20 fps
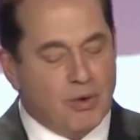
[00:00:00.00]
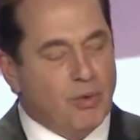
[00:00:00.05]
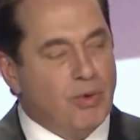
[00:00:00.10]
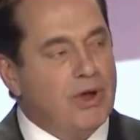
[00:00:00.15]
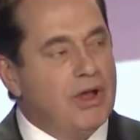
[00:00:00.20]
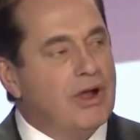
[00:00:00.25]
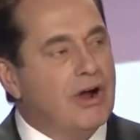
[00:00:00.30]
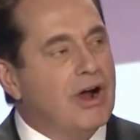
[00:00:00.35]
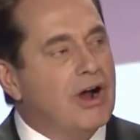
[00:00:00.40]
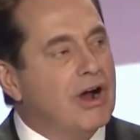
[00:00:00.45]

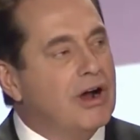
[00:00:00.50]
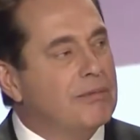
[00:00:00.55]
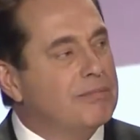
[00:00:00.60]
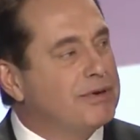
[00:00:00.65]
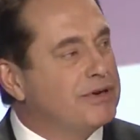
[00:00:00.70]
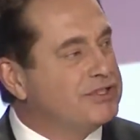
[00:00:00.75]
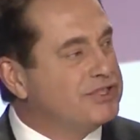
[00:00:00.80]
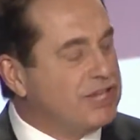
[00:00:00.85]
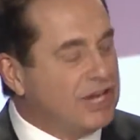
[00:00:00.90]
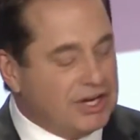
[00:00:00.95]
We are
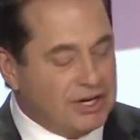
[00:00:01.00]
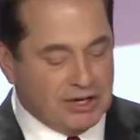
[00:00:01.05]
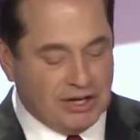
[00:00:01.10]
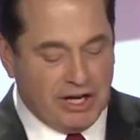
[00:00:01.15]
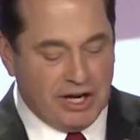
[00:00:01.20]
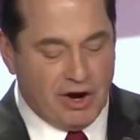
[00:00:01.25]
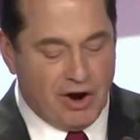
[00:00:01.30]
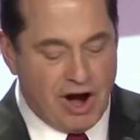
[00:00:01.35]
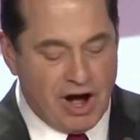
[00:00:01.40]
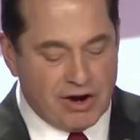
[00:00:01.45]

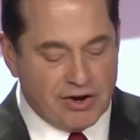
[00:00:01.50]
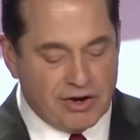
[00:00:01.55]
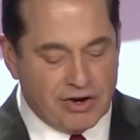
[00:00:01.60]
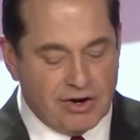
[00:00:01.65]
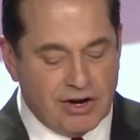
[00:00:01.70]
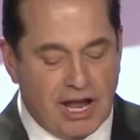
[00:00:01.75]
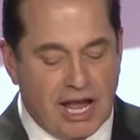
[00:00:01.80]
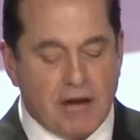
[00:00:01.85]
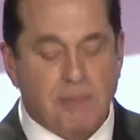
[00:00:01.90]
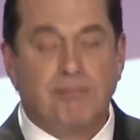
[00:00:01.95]
particularly
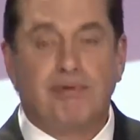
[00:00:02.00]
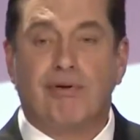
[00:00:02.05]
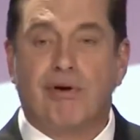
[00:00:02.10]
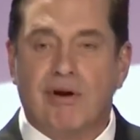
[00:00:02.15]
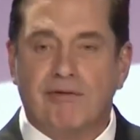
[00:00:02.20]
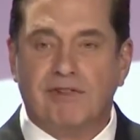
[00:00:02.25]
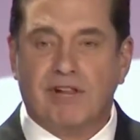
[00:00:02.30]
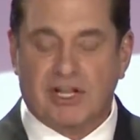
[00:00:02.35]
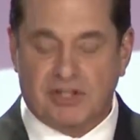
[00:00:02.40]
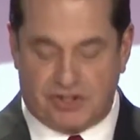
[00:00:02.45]
honored and
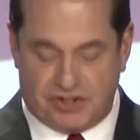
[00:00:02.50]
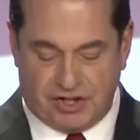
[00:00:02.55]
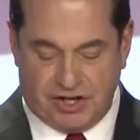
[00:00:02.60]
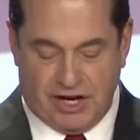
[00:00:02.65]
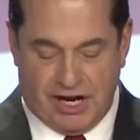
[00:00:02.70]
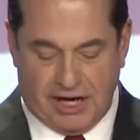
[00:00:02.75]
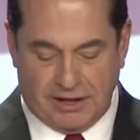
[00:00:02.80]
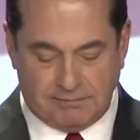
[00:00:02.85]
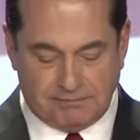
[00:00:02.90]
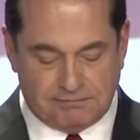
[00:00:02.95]
privileged
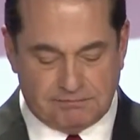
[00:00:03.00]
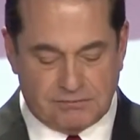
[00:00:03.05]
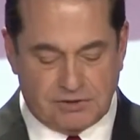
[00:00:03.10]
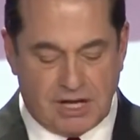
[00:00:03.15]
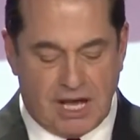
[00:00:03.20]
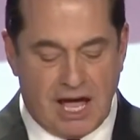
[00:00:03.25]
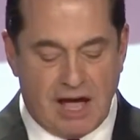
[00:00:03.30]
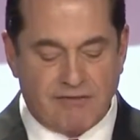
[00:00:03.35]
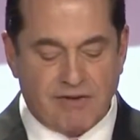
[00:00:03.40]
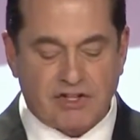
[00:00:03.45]
tonight
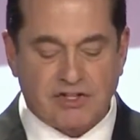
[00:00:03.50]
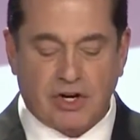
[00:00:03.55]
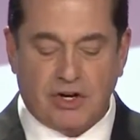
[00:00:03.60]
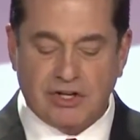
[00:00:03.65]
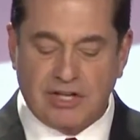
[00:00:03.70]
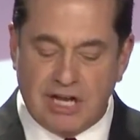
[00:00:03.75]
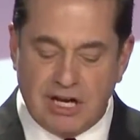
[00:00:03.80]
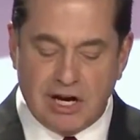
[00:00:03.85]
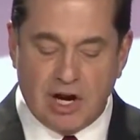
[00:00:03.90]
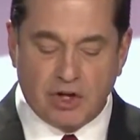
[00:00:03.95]
to have as
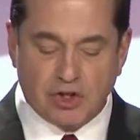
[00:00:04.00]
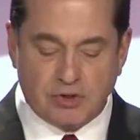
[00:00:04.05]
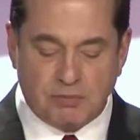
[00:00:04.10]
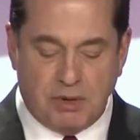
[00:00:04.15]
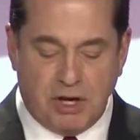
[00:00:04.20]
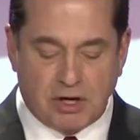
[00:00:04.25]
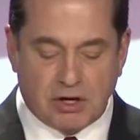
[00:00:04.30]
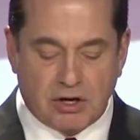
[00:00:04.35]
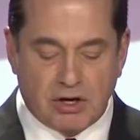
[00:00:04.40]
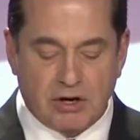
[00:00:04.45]
our keynote
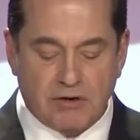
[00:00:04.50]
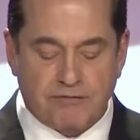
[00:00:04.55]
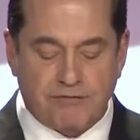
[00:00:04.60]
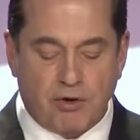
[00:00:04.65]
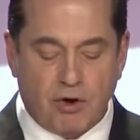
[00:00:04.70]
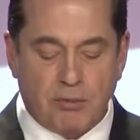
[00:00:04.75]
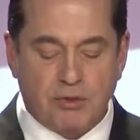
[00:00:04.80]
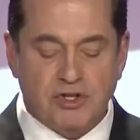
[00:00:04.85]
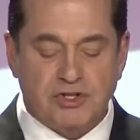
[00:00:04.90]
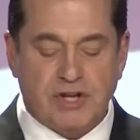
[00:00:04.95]
speaker,
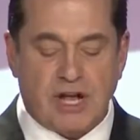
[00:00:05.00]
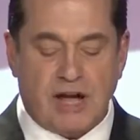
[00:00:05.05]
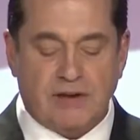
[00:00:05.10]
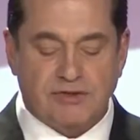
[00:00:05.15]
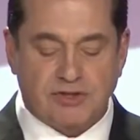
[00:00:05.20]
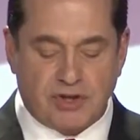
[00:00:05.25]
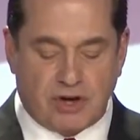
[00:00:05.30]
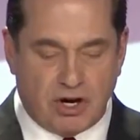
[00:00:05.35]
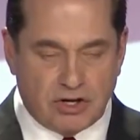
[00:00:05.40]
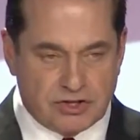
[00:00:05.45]
former
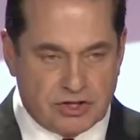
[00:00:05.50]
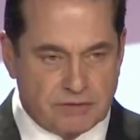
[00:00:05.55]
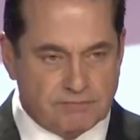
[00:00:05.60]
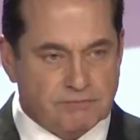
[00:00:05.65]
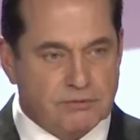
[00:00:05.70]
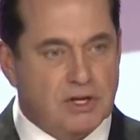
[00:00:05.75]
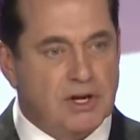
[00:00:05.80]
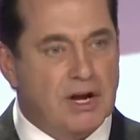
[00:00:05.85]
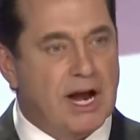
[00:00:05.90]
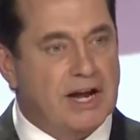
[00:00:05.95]
Staff Sergeant,
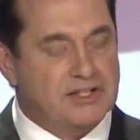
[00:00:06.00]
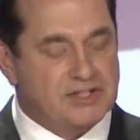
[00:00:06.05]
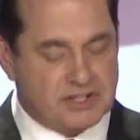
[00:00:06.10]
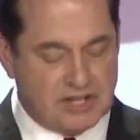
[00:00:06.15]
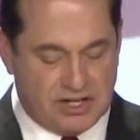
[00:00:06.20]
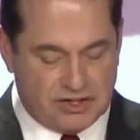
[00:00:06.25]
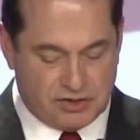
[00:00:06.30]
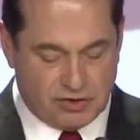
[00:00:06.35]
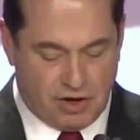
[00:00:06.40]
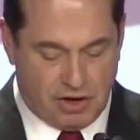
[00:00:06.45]
United
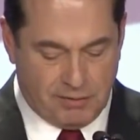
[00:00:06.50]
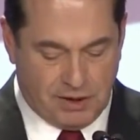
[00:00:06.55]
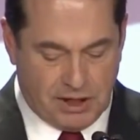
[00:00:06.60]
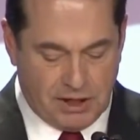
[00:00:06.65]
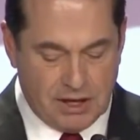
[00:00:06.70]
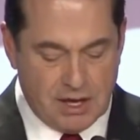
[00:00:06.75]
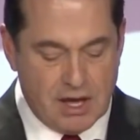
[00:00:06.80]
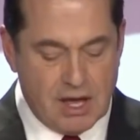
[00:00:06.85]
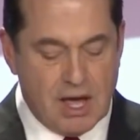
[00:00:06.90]
States Army,